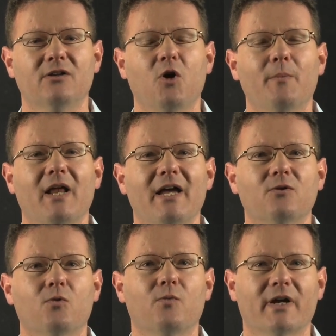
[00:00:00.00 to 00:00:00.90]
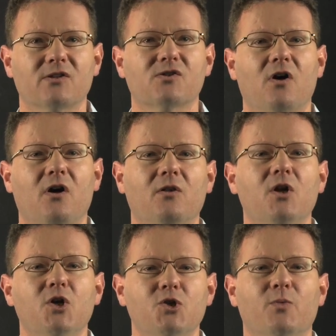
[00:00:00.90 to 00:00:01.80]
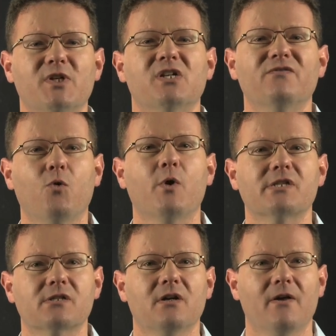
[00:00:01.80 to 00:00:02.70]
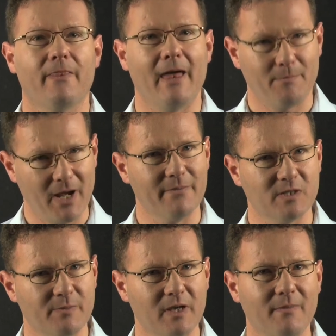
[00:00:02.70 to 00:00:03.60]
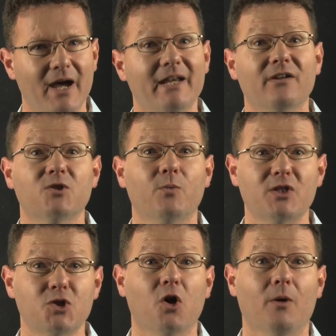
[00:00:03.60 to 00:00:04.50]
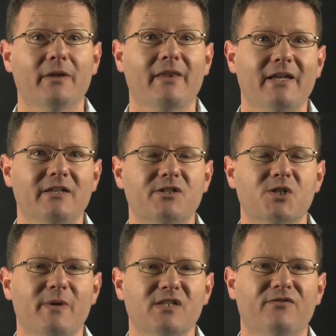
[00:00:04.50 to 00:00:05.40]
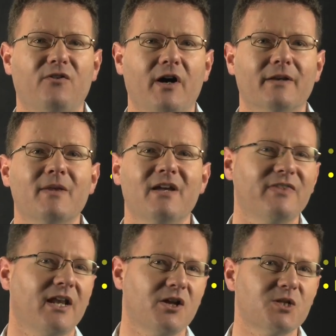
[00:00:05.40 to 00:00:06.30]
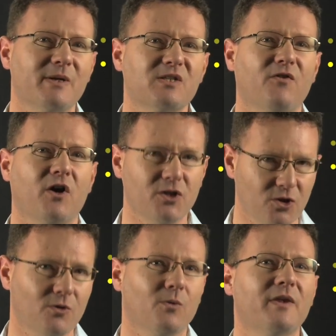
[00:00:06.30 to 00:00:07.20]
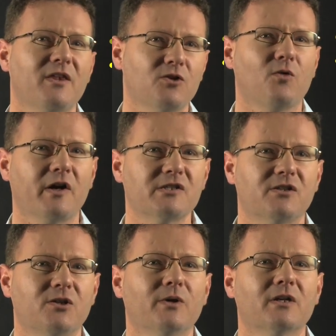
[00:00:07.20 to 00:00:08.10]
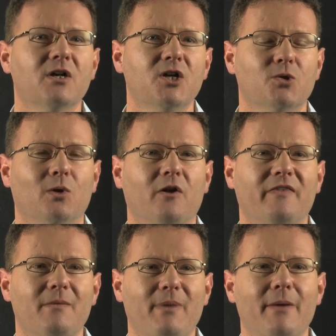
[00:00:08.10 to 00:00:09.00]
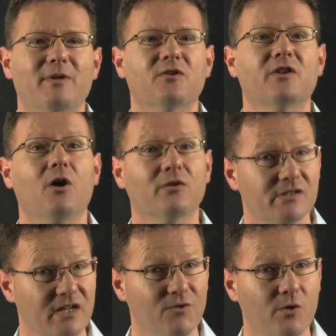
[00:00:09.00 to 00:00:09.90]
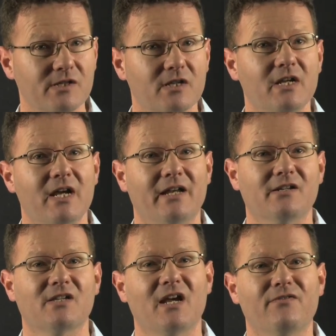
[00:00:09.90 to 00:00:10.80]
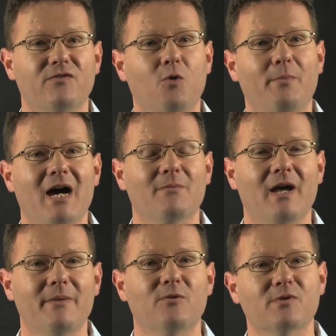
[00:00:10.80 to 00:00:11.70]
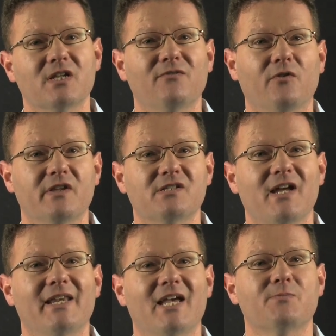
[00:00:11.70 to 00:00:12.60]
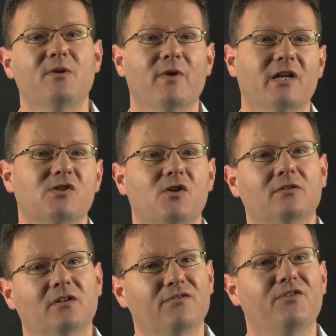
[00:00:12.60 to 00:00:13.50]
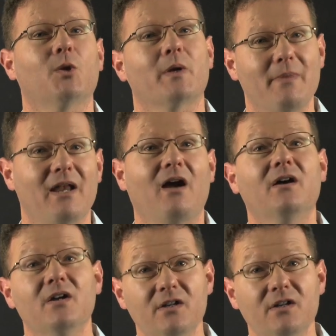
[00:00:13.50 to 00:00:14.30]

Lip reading: nominate or reconcile to which invoice that payment's being made and to which job, and they need to specify it. If they don't specify it, you are within your rights to do it, to allot their payment to the oldest invoice and to say your part payment received on this date has been reconciled in the following manner,